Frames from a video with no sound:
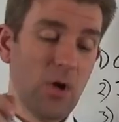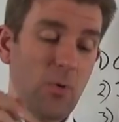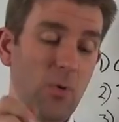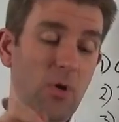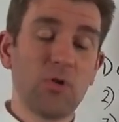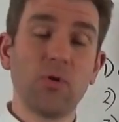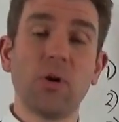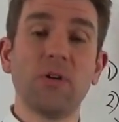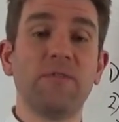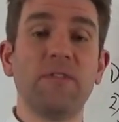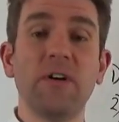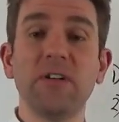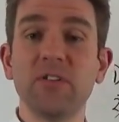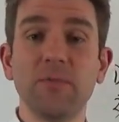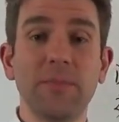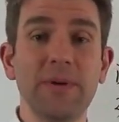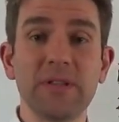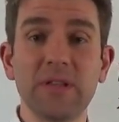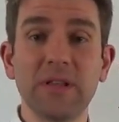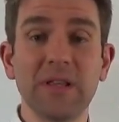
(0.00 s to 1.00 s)
we can do our
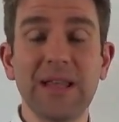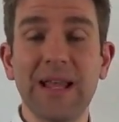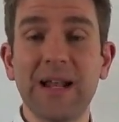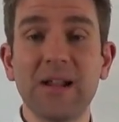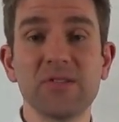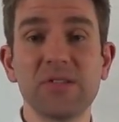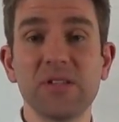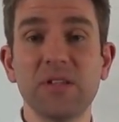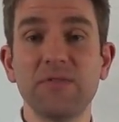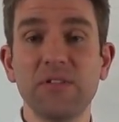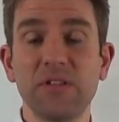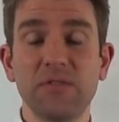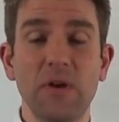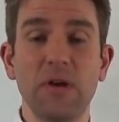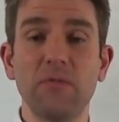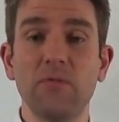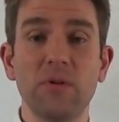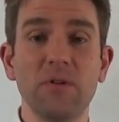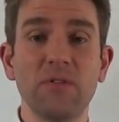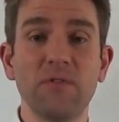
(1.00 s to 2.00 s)
fundamental analysis
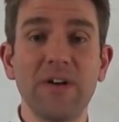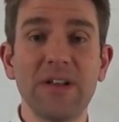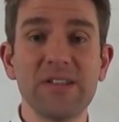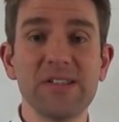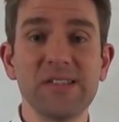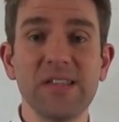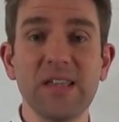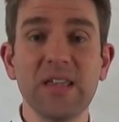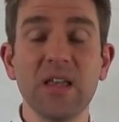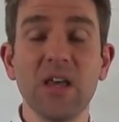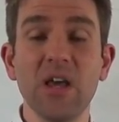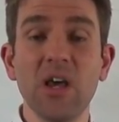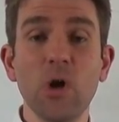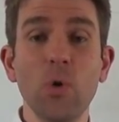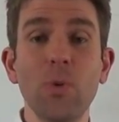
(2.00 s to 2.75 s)
if we're investing,